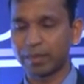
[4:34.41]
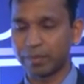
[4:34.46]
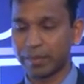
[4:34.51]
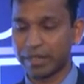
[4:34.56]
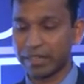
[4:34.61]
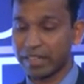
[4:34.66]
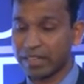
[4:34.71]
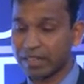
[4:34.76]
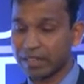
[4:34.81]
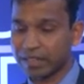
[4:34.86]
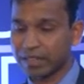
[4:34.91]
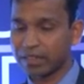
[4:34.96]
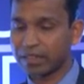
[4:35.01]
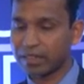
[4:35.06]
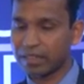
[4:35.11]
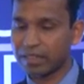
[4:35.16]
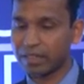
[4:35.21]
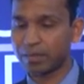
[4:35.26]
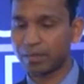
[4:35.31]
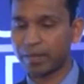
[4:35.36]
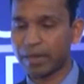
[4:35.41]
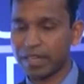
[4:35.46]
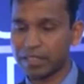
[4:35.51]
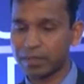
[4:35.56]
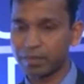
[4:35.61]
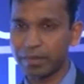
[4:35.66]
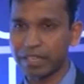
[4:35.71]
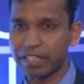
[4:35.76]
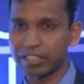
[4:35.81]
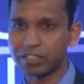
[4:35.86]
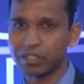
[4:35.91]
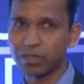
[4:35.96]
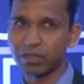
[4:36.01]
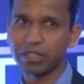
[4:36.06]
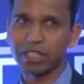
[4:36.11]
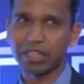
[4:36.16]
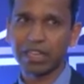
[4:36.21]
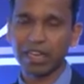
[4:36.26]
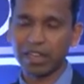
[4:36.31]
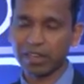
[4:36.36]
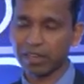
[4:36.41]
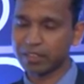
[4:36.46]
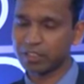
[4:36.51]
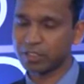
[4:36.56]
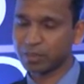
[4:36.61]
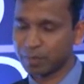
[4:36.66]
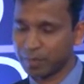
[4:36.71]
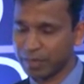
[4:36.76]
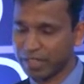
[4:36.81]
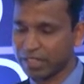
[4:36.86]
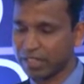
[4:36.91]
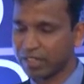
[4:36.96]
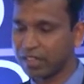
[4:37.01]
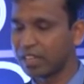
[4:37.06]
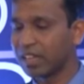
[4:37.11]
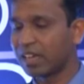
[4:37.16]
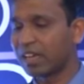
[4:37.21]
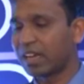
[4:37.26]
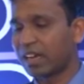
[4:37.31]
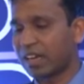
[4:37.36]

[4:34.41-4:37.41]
And predicted path, based on the current speed,